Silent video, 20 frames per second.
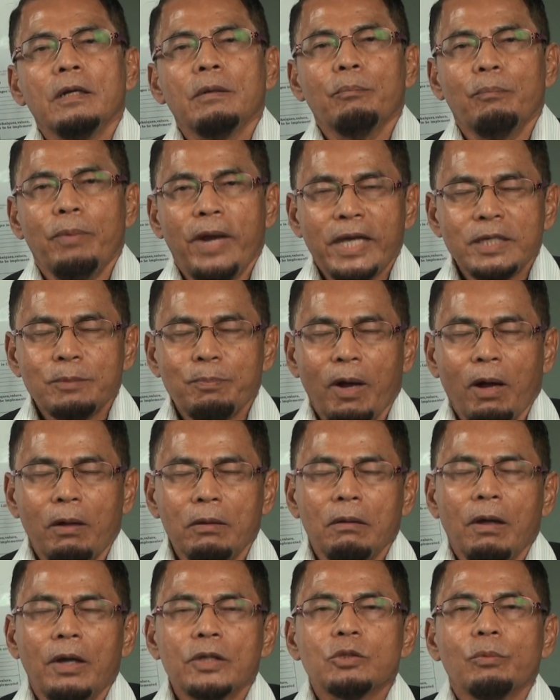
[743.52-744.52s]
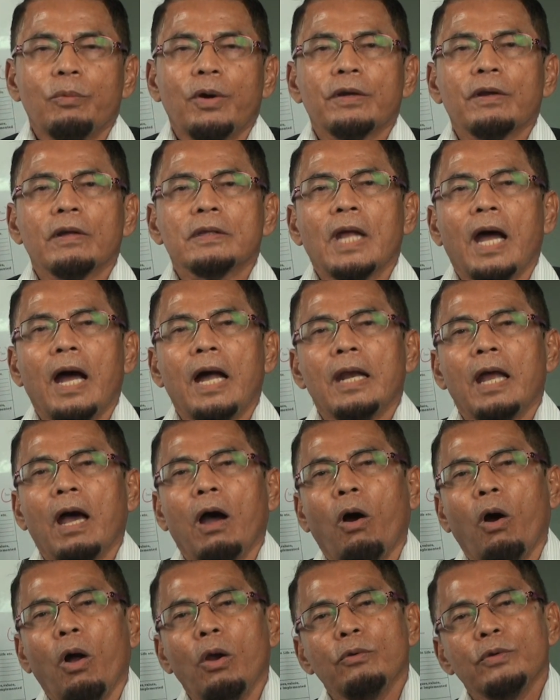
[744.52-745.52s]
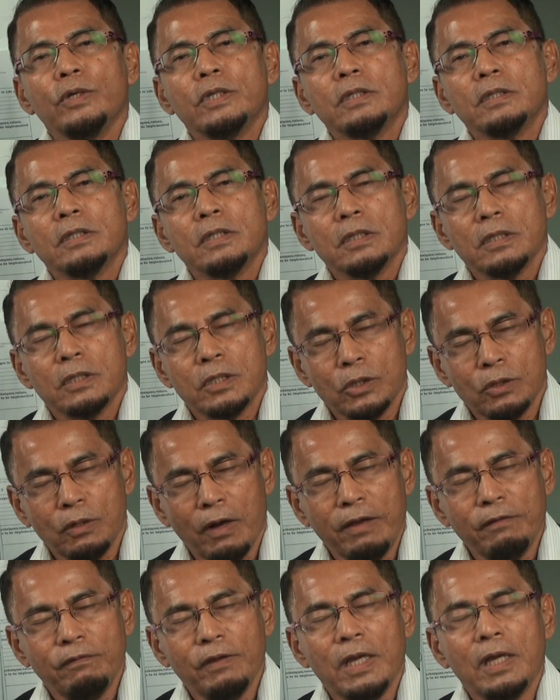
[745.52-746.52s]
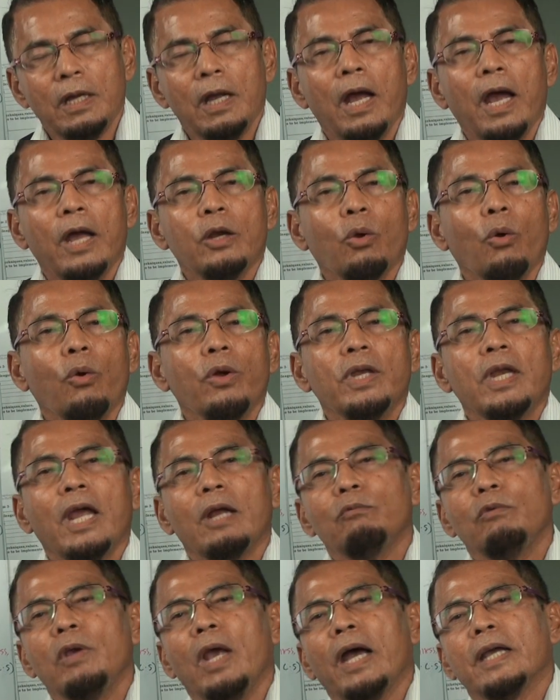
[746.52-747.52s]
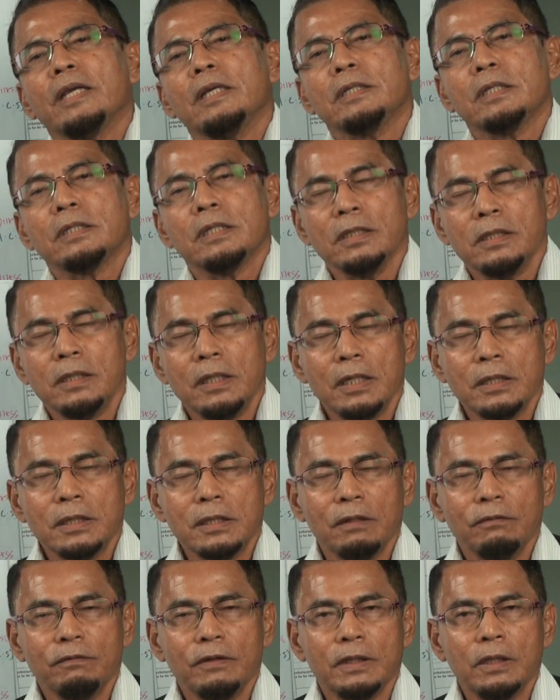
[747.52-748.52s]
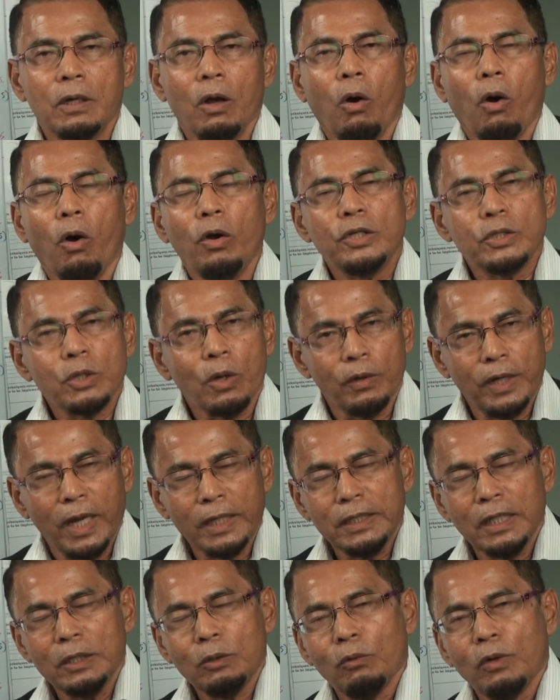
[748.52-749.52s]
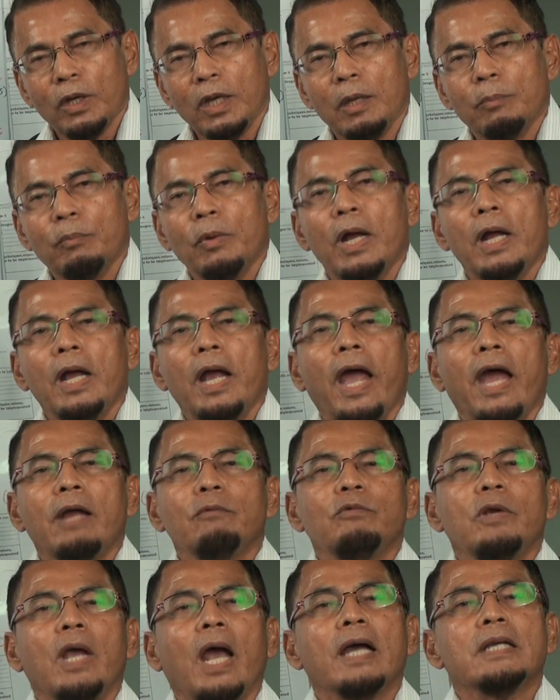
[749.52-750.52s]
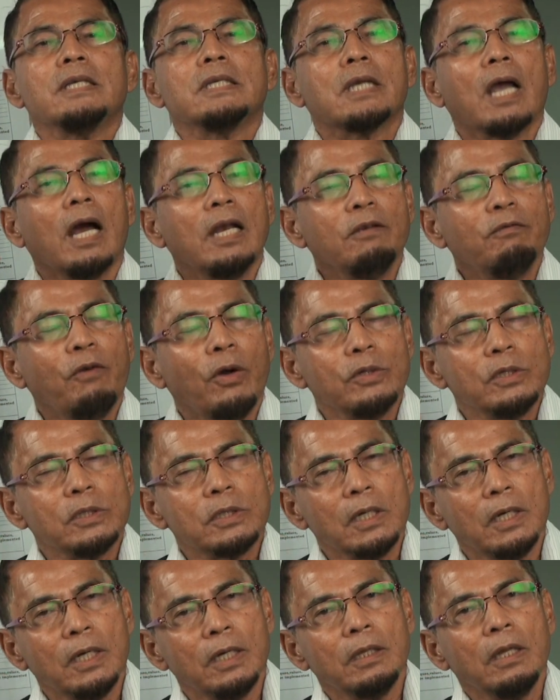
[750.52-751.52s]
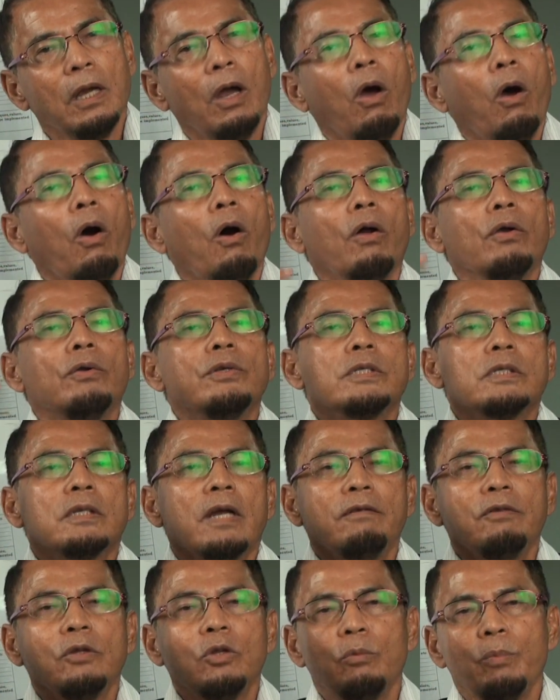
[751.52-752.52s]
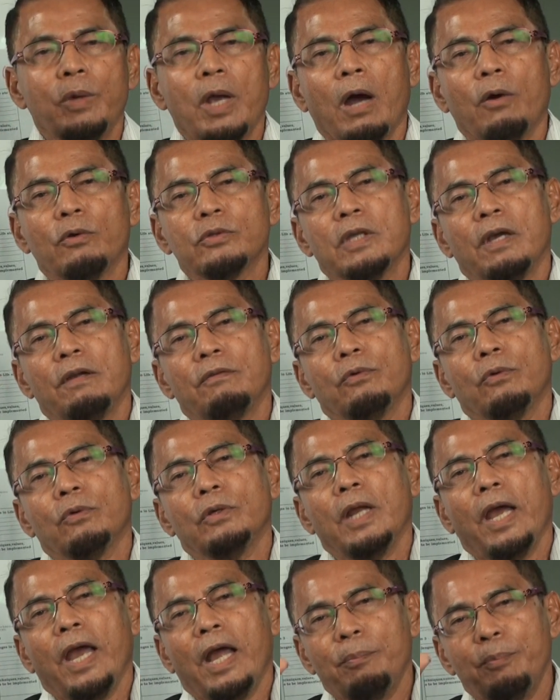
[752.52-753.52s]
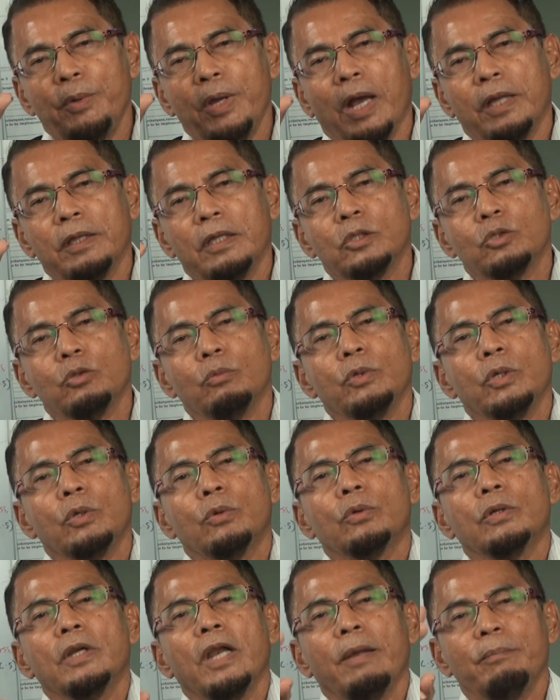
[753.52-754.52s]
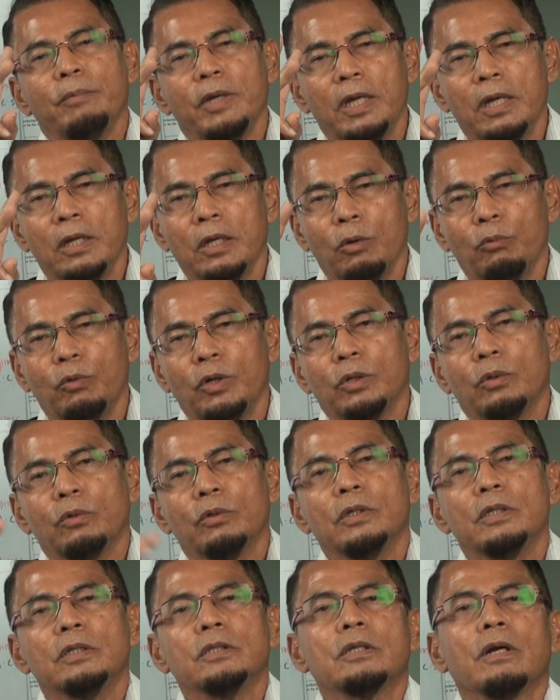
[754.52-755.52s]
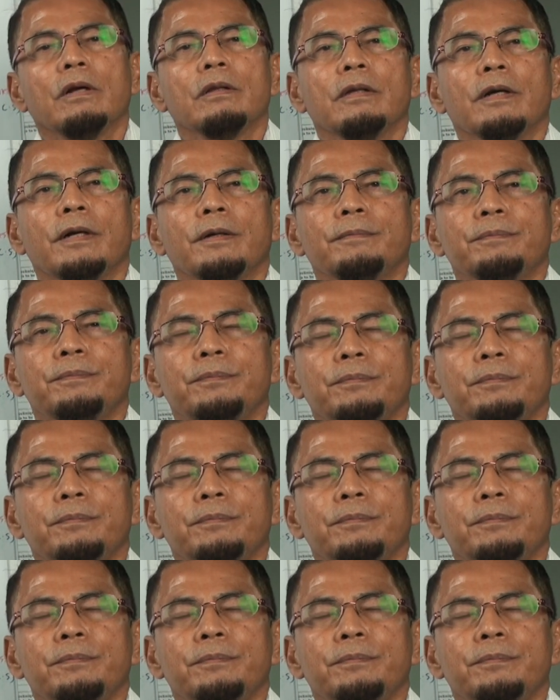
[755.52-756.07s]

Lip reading: blessed by Allah subhanahu wa ta'ala, always striving, knowing that we are His sincere servant, always connecting to Him, and we are His Khalifah on this earth, always striving to make ourselves good, helping others to be good, and making the world good, inshallah.